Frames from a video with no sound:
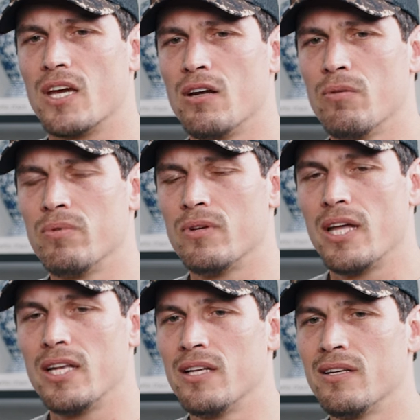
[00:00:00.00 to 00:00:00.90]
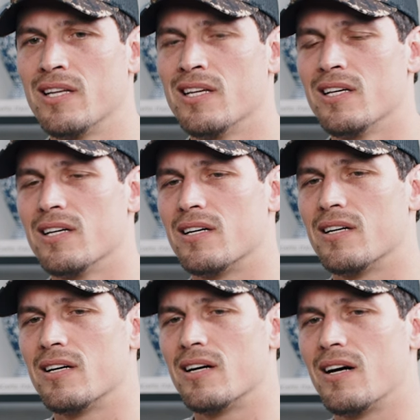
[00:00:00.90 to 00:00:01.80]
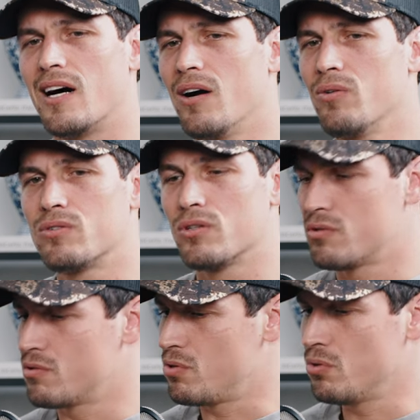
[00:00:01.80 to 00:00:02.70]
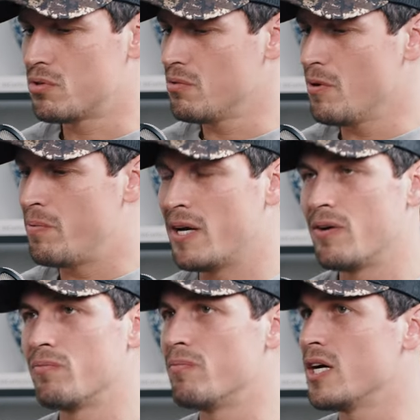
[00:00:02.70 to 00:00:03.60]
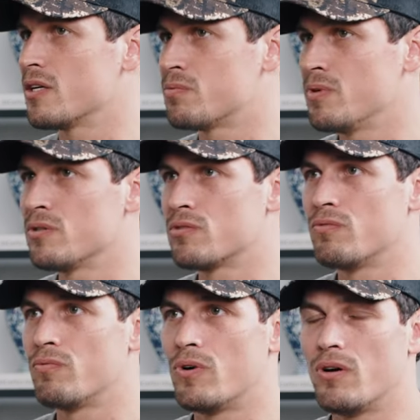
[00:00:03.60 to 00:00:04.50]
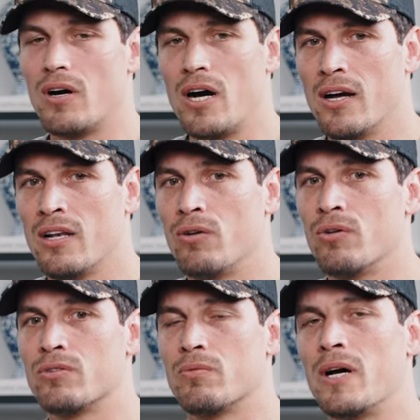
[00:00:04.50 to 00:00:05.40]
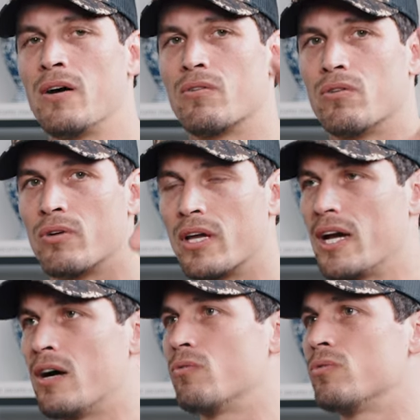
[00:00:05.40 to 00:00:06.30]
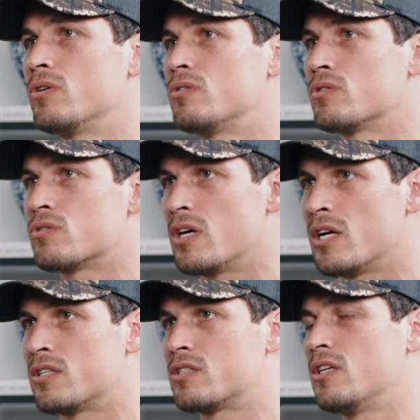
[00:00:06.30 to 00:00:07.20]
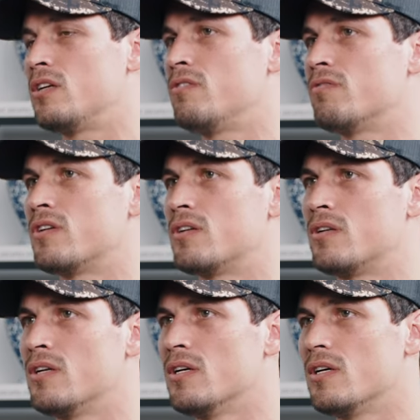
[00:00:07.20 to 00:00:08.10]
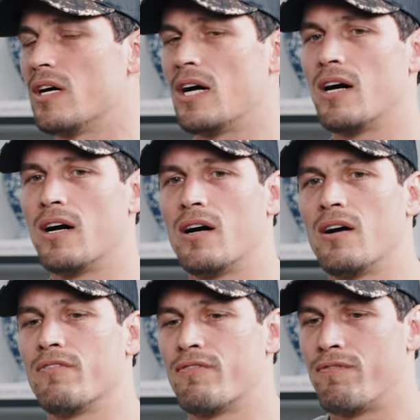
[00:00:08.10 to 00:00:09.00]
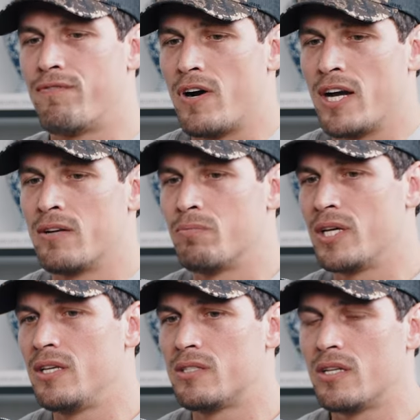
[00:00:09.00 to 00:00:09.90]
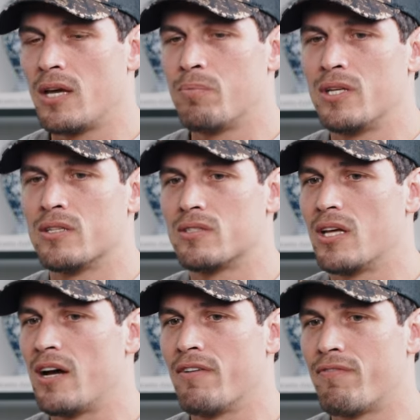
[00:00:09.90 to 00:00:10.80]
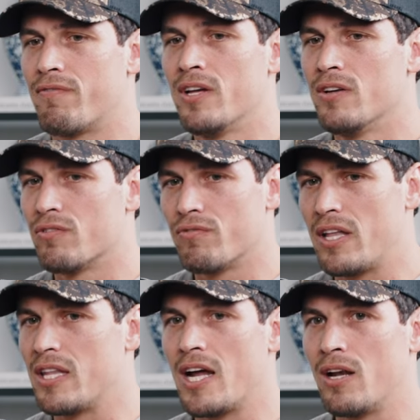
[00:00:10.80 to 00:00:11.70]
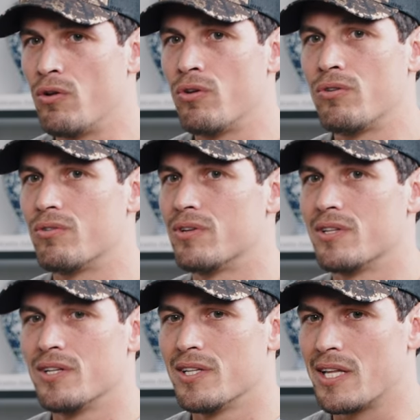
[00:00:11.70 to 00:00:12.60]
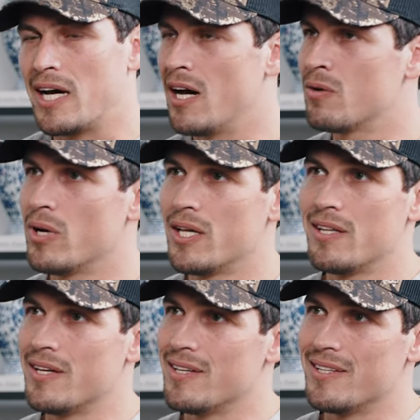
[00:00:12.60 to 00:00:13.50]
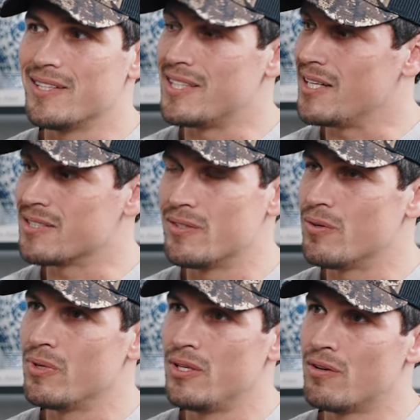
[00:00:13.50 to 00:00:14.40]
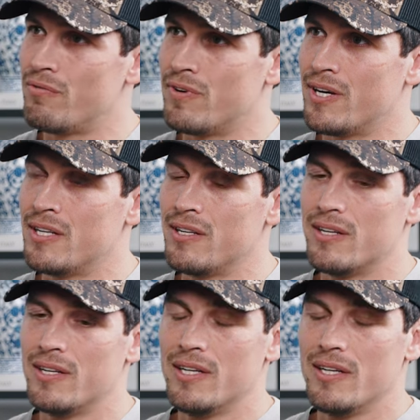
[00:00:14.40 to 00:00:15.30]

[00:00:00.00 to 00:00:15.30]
and I and then I'll just talk to him about my experience of what I learned about looking outward to try achieve and uh, find peace and happiness that I've that I learned the hard way that that's not where you could find it,